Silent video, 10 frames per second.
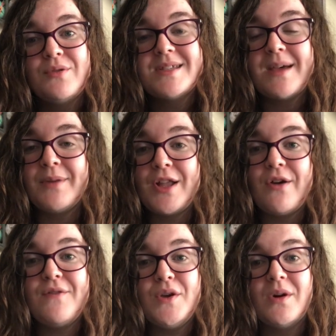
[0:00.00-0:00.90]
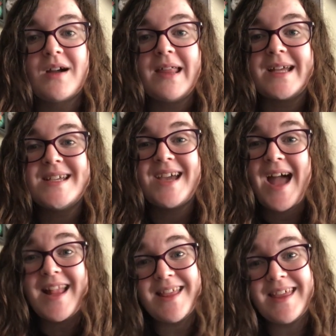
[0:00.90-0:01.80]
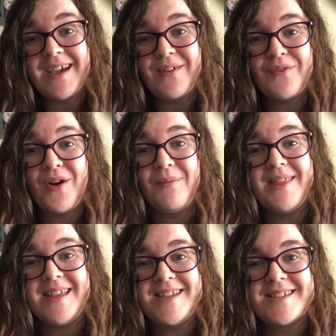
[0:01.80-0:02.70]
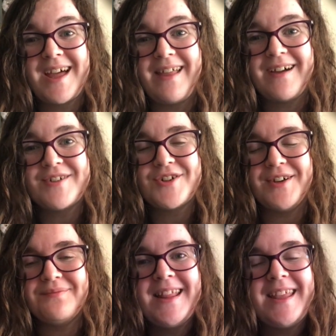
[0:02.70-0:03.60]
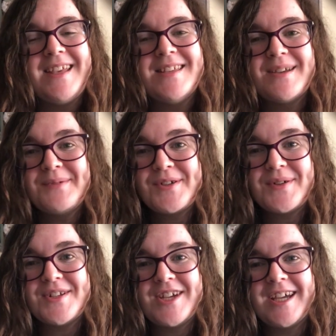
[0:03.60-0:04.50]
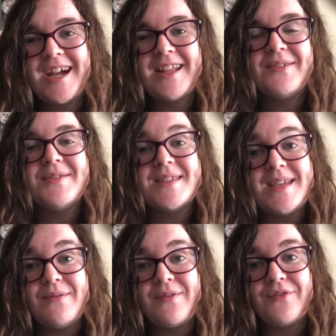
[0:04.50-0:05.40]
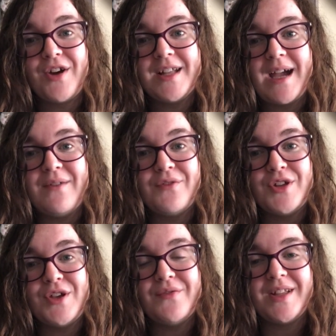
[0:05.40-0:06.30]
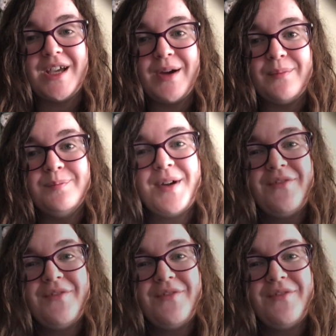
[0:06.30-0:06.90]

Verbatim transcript: to let me know if you are collecting anything from this collection. Thank you so much for watching, and I will see you on Friday for a new video. Bye